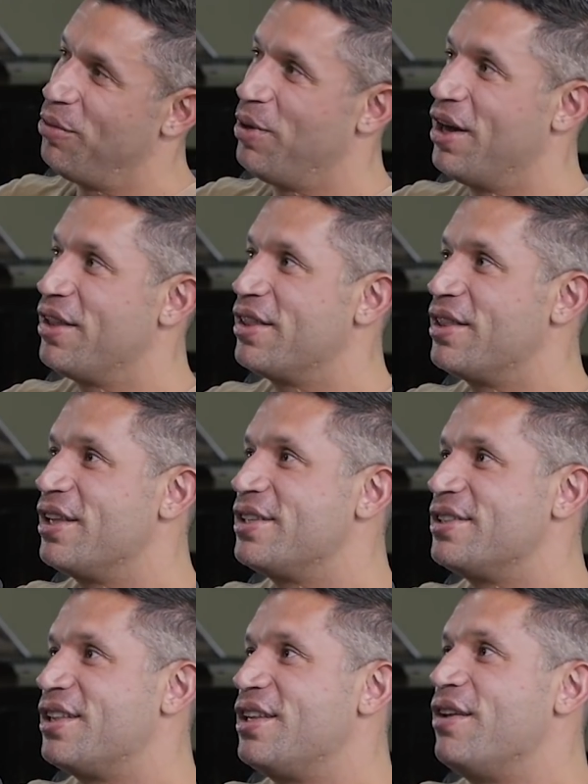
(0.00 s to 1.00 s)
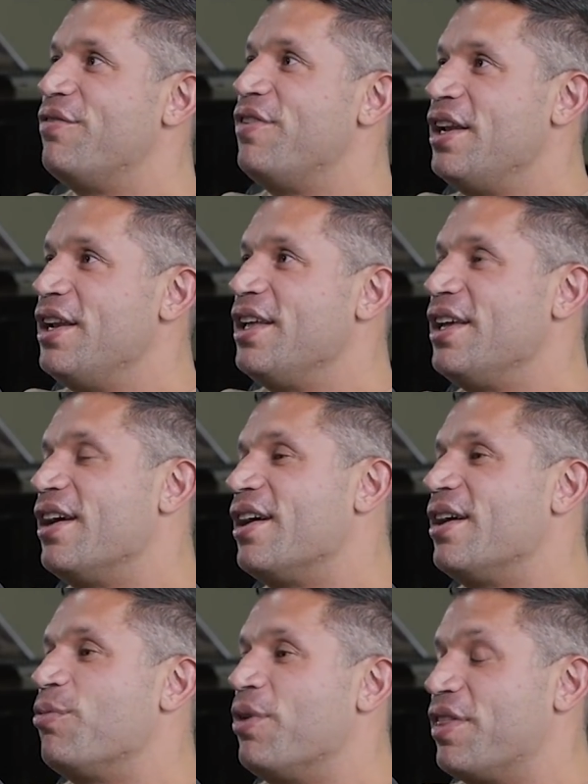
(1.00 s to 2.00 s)
Well, the divinity
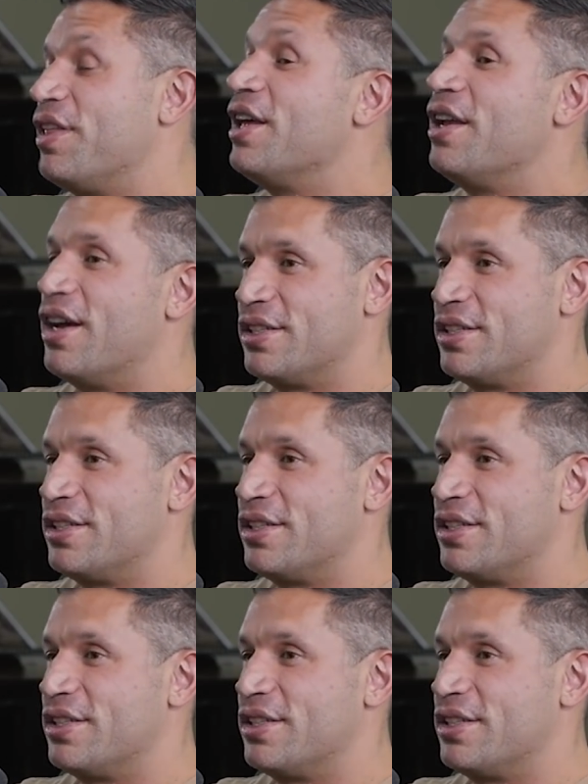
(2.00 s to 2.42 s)
within